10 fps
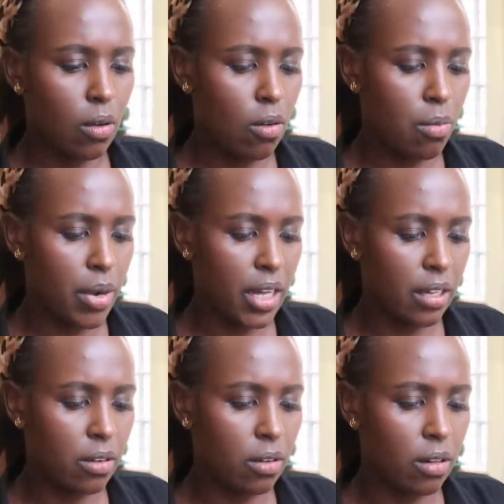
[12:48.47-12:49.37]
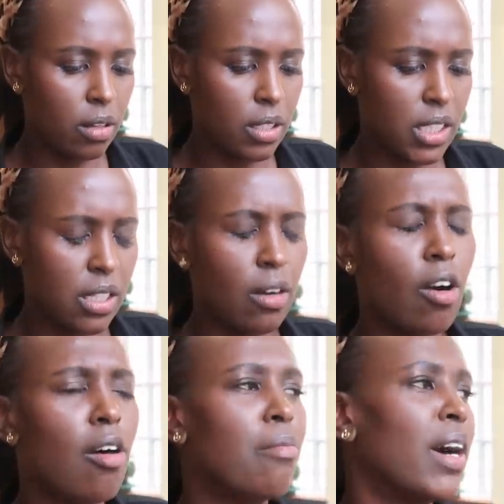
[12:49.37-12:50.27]
oh my God,
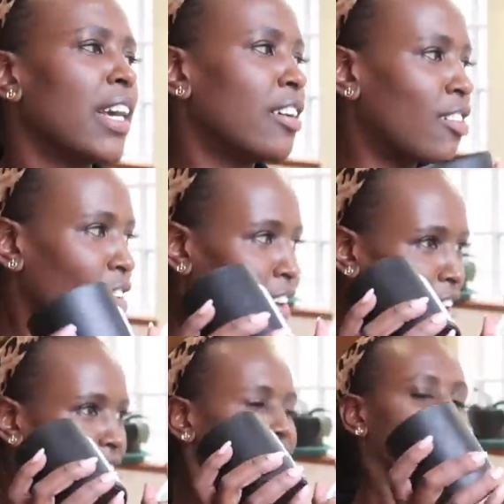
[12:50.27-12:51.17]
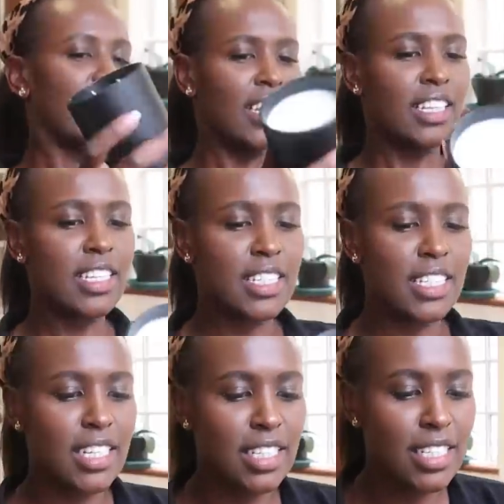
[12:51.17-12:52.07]
oh my God.
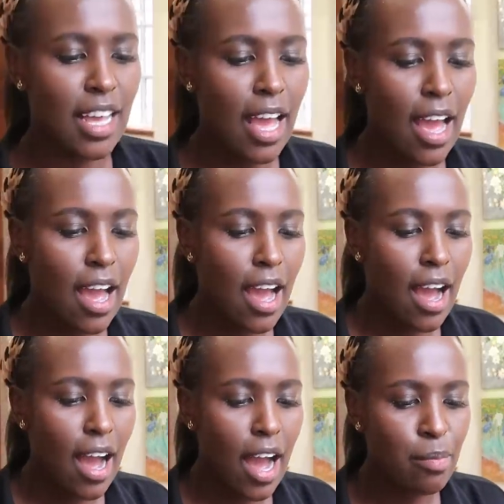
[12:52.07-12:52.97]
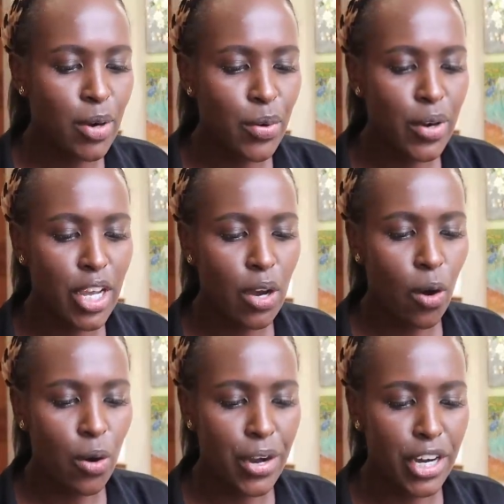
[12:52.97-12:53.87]
This is a Marie
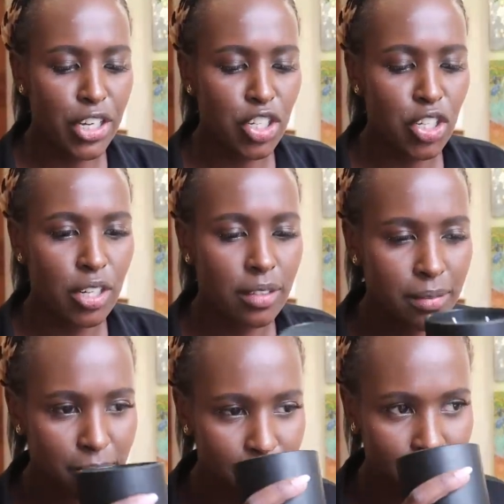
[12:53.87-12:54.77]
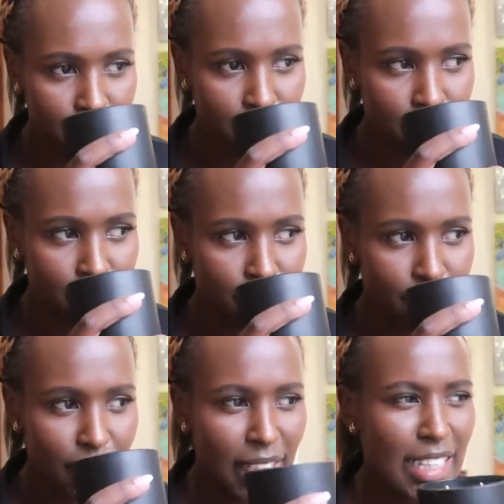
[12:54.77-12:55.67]
orange
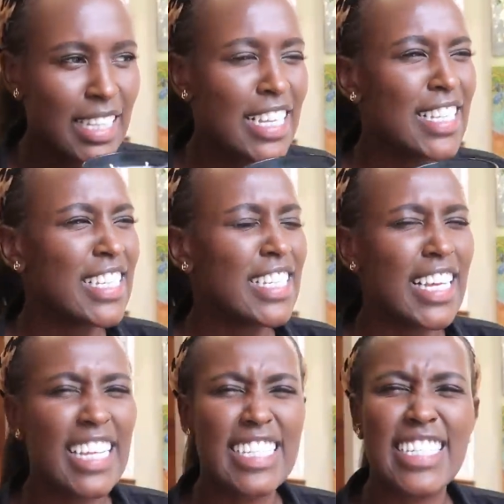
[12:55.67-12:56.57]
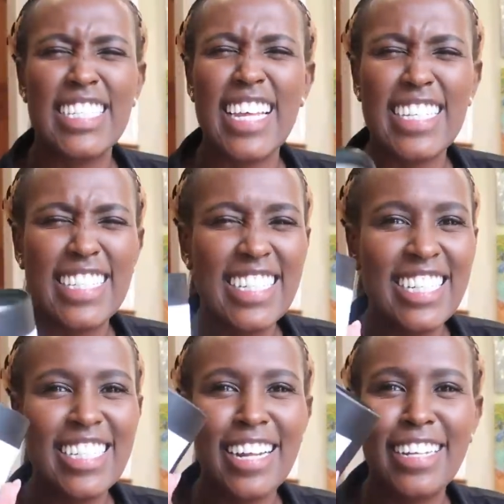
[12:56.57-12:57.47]
and this is a
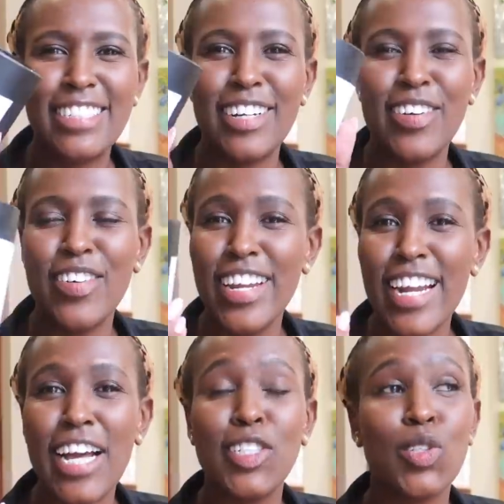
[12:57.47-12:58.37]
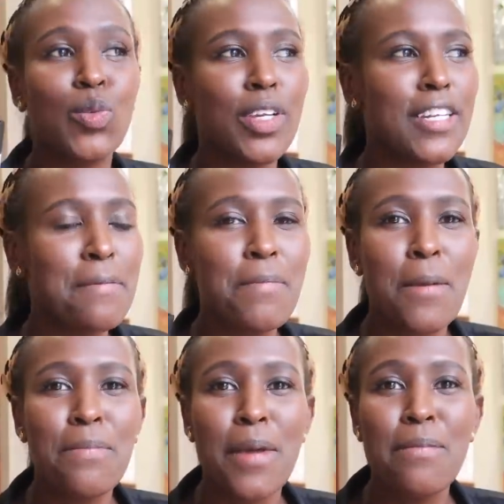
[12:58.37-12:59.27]
zesty tangerine, a sweet.
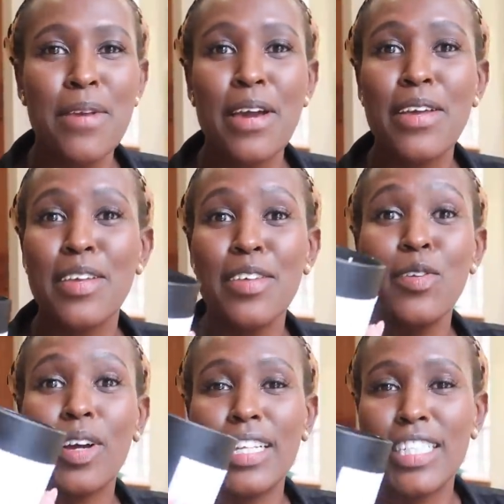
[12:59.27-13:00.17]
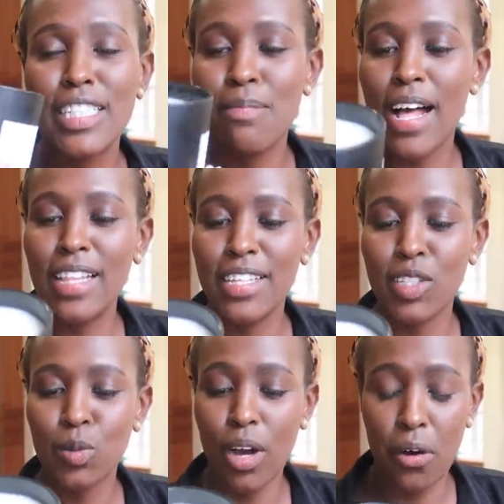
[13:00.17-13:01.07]
You can smell
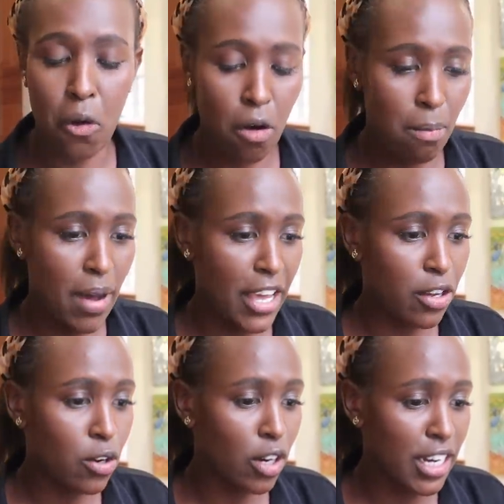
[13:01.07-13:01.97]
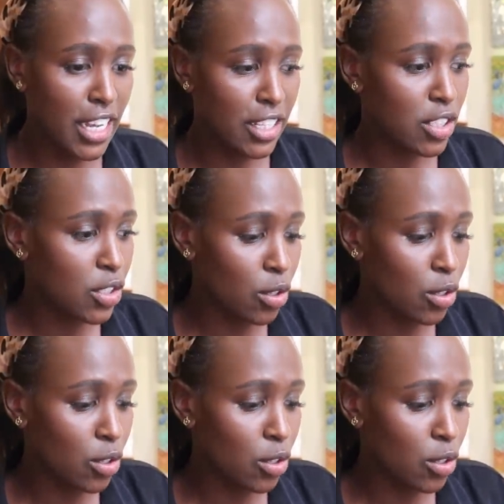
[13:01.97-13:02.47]
this one. Oh my goodness.